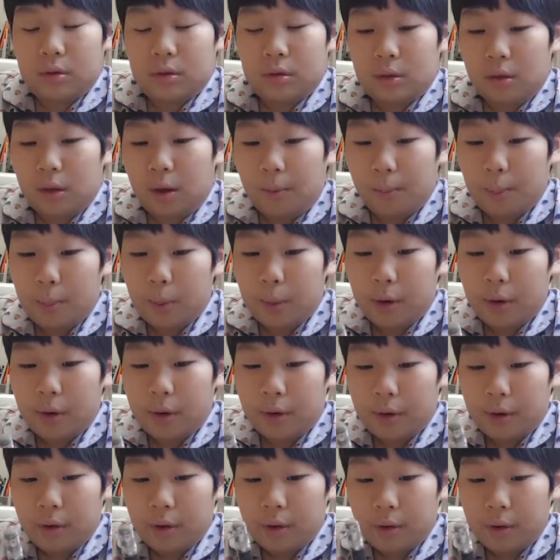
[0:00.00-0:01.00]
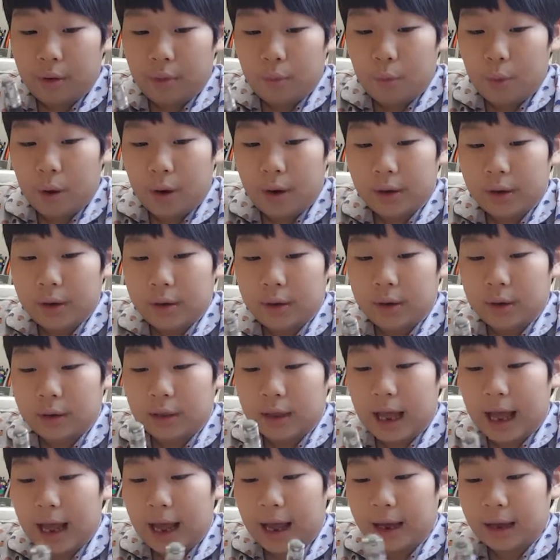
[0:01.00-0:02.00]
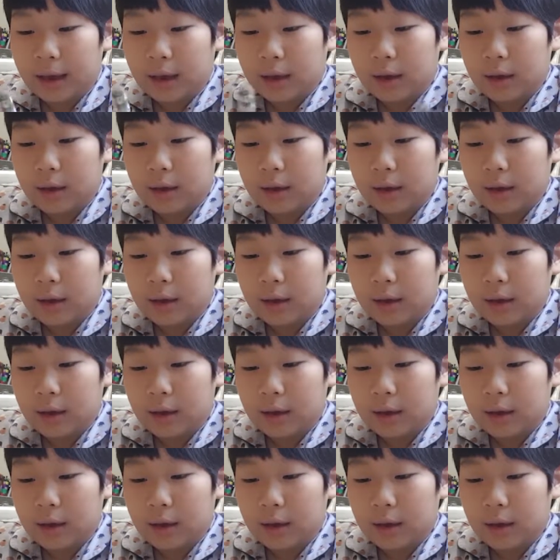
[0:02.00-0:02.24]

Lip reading: Number 1 is I.